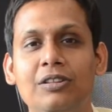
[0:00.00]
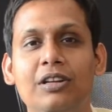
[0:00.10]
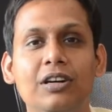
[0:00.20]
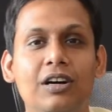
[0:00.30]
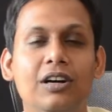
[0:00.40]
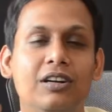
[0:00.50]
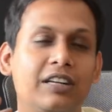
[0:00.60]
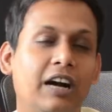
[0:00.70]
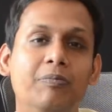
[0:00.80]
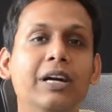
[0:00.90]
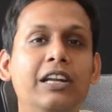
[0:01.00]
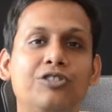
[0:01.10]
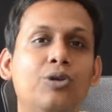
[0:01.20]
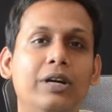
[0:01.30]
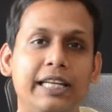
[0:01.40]
The government
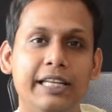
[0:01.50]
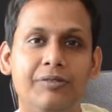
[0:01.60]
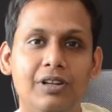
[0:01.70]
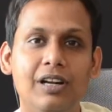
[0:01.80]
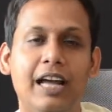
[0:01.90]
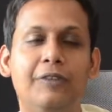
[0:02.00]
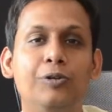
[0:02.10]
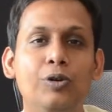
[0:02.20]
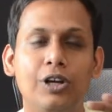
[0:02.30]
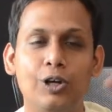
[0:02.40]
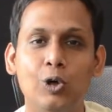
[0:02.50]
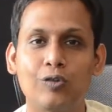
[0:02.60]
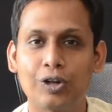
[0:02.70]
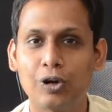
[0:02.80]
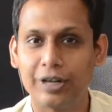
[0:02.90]
is not evil, and if you turn
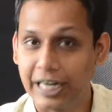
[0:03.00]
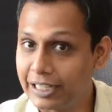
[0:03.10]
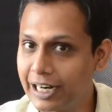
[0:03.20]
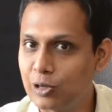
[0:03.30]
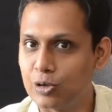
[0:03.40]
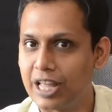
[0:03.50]
over your data to